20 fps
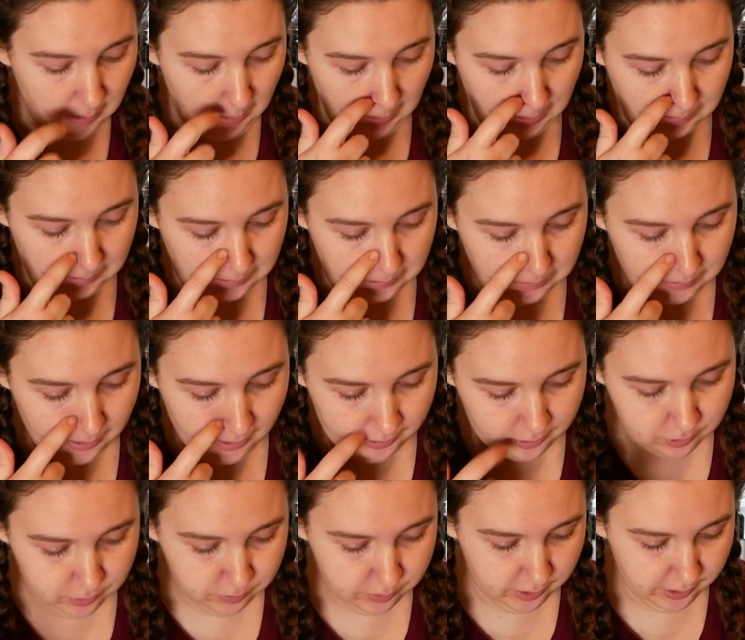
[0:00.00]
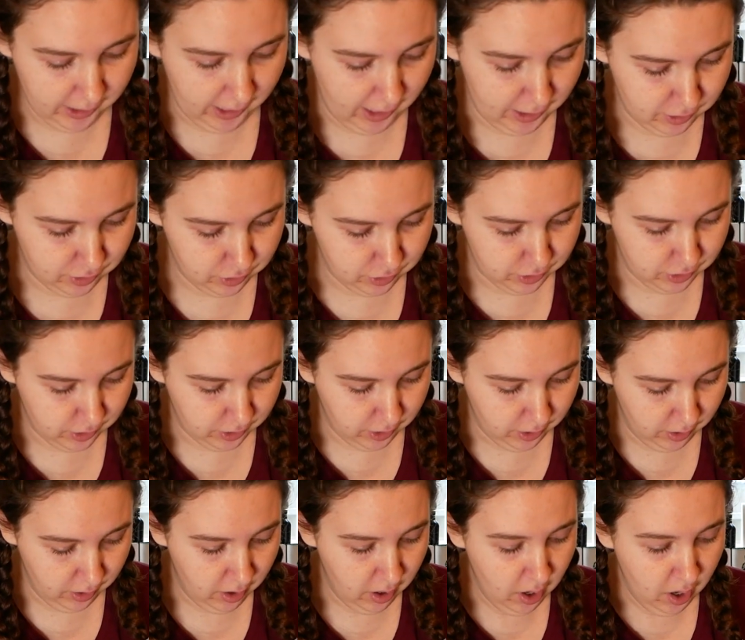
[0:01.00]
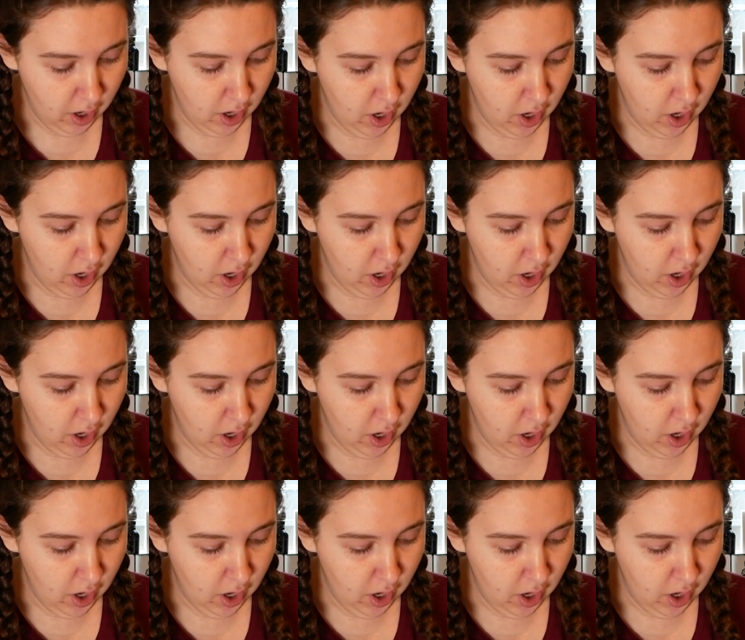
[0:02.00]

a little extra caster sugar